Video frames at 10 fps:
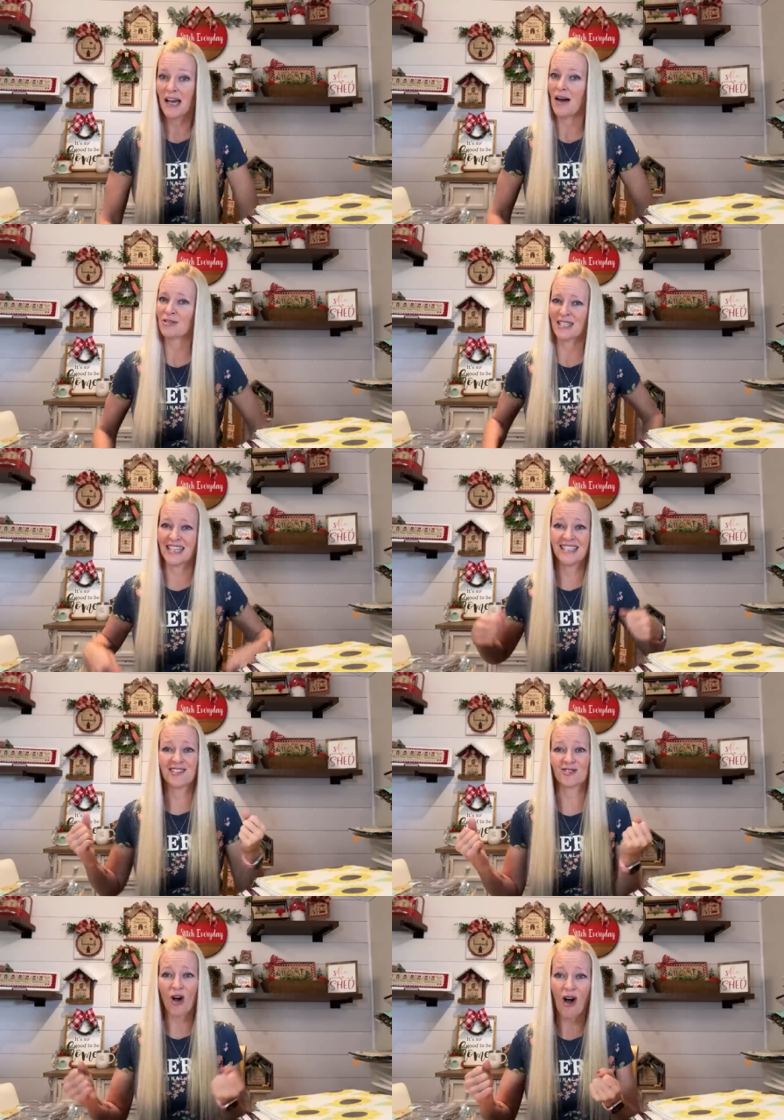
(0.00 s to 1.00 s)
I was like, this
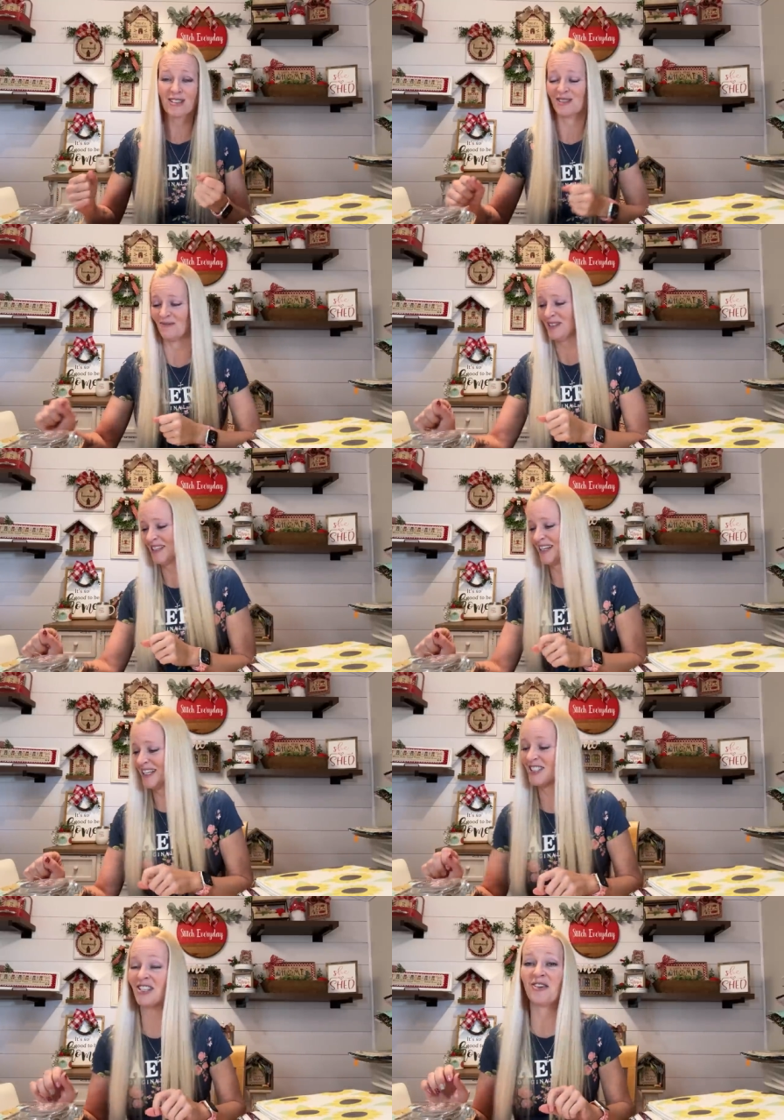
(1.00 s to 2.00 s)
is awesome.
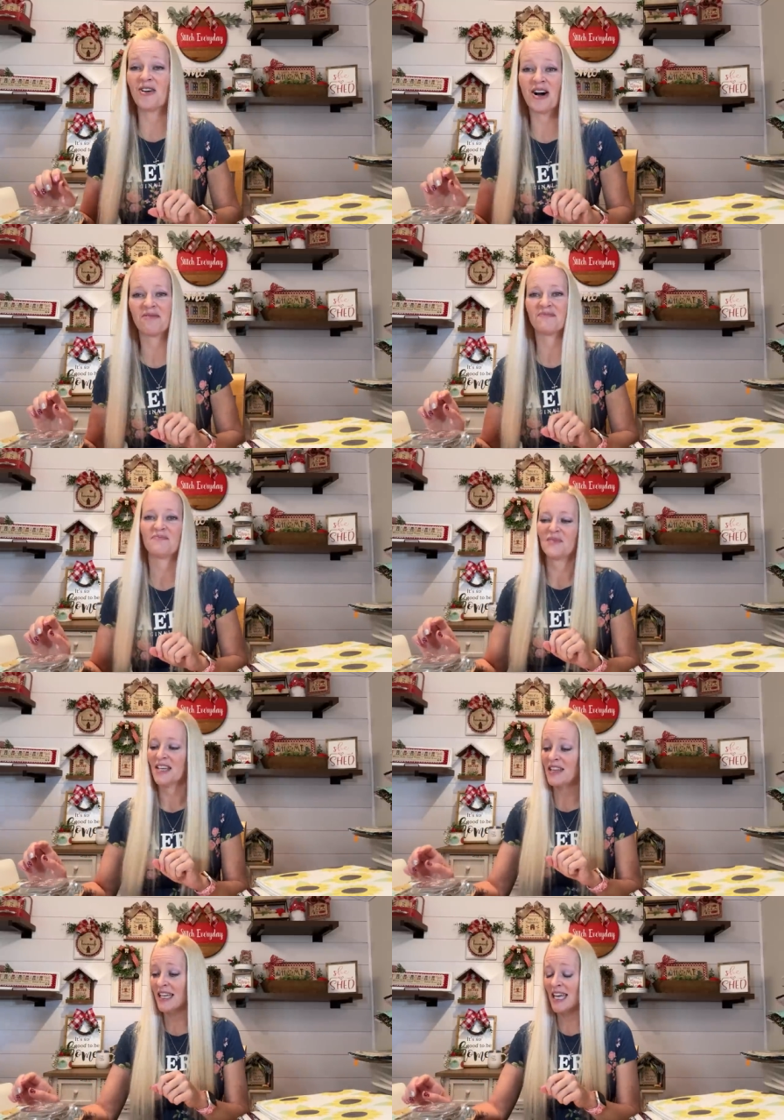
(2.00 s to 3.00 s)
So um,
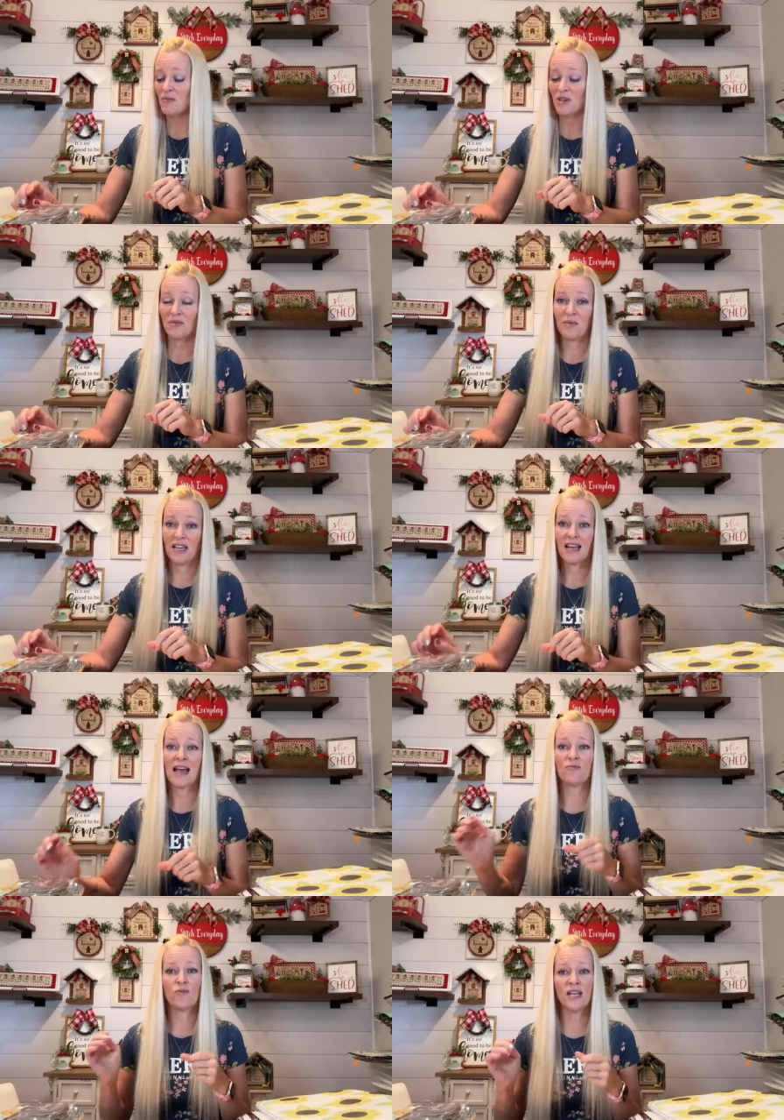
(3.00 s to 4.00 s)
they came with me
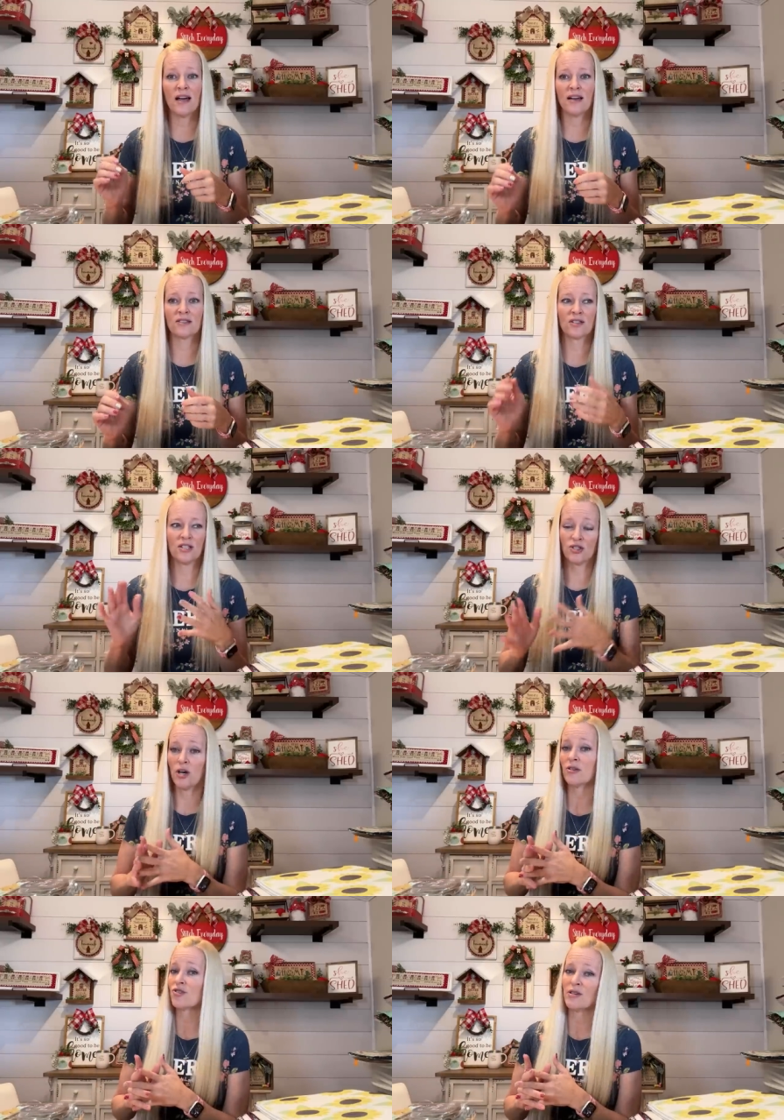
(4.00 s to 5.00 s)
and we actually, the
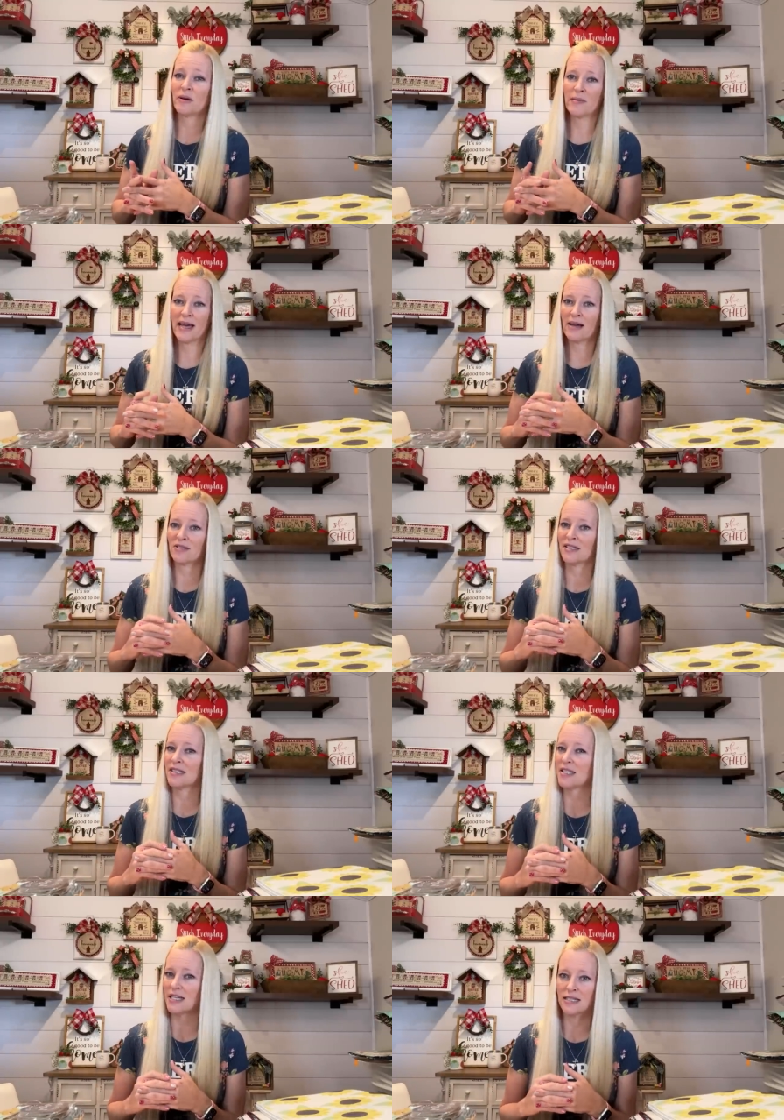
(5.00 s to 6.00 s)
Dollar Tree by my house
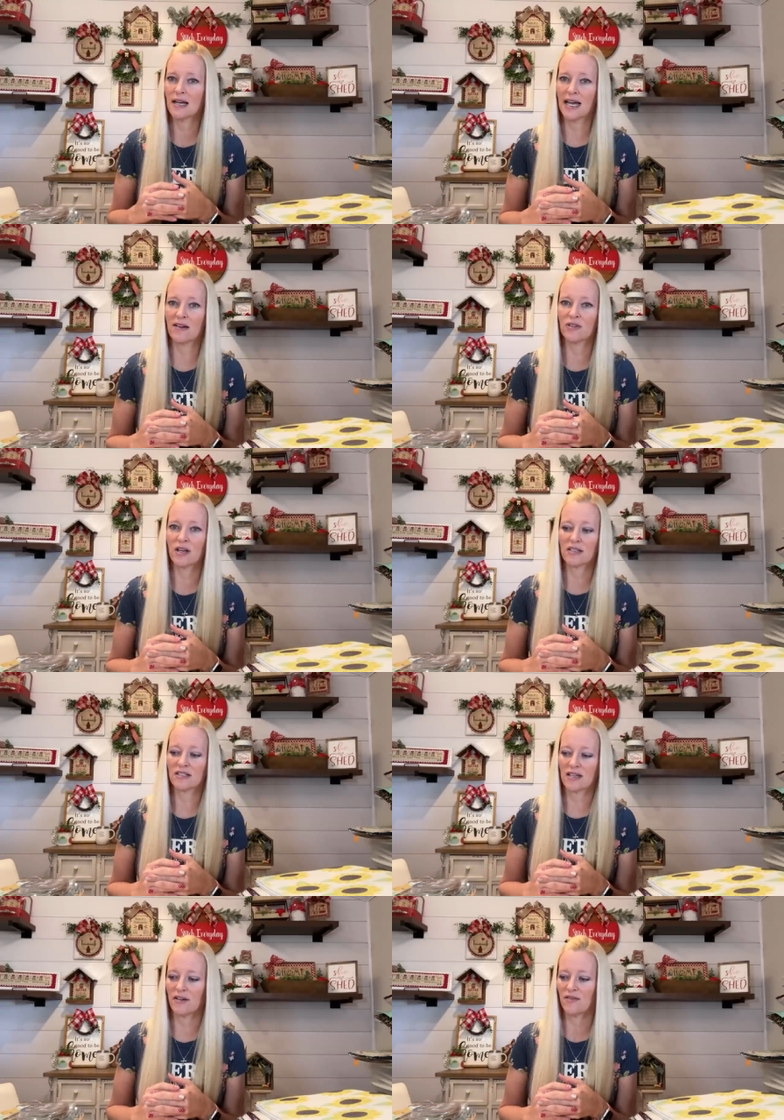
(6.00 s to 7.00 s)
does not have a lot of
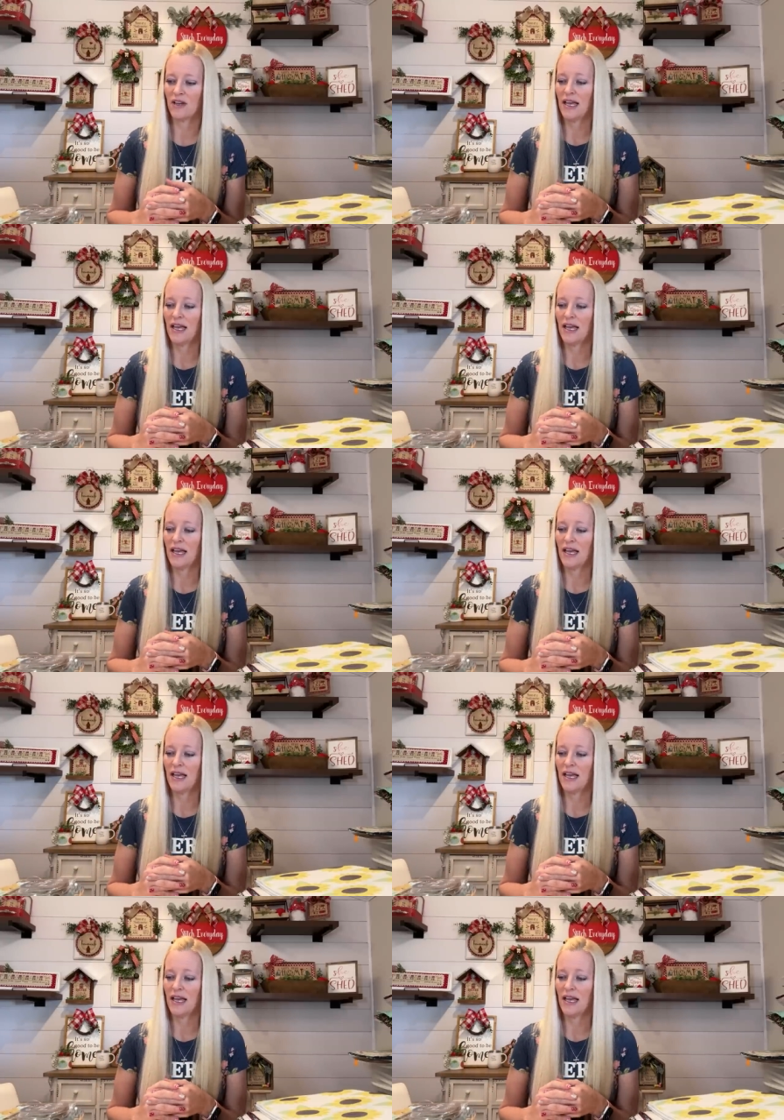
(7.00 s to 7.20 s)
stuff.